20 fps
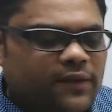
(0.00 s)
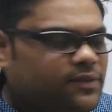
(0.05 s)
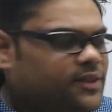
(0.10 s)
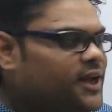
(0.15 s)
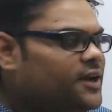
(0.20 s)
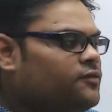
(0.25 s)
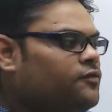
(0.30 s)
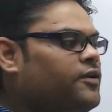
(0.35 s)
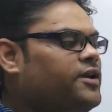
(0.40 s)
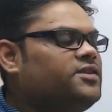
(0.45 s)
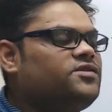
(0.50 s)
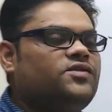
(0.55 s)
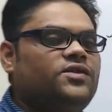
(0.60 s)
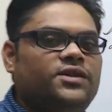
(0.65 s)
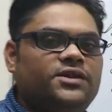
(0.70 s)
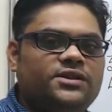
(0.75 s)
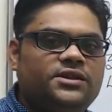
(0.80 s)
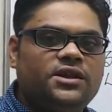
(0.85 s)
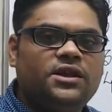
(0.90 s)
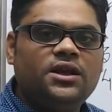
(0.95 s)
And that phase
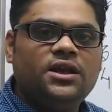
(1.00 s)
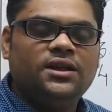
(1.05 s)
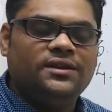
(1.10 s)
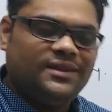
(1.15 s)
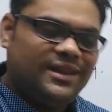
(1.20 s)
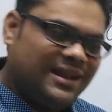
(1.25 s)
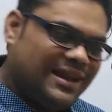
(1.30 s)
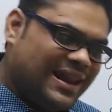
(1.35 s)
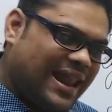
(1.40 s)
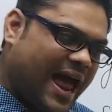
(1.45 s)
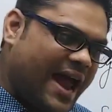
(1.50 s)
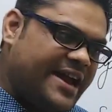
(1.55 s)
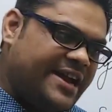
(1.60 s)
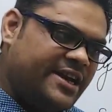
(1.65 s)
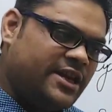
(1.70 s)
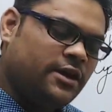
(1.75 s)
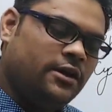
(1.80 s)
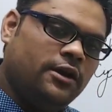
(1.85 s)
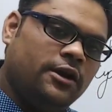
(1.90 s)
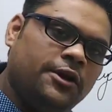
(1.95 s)
is the
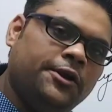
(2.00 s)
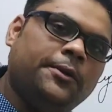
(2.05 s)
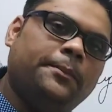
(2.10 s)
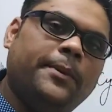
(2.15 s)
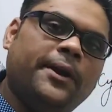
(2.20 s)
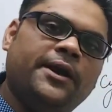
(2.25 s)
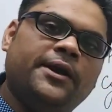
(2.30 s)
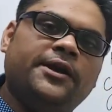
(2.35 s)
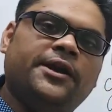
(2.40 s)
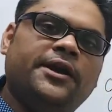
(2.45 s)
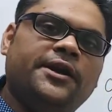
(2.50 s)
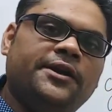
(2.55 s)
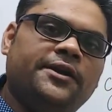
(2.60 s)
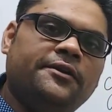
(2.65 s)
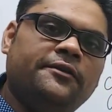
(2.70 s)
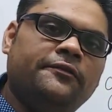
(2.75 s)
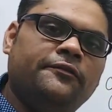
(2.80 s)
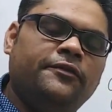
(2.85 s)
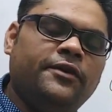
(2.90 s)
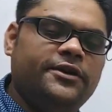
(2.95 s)
light
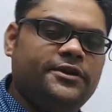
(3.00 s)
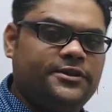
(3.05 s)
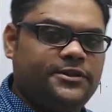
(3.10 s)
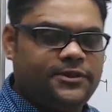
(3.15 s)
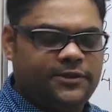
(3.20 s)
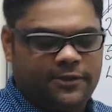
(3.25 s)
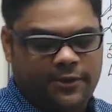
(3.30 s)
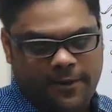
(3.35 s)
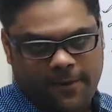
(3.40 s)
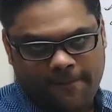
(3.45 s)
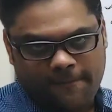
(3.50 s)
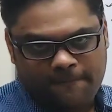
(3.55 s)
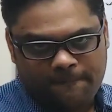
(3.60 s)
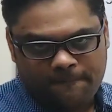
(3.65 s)
dependent phase.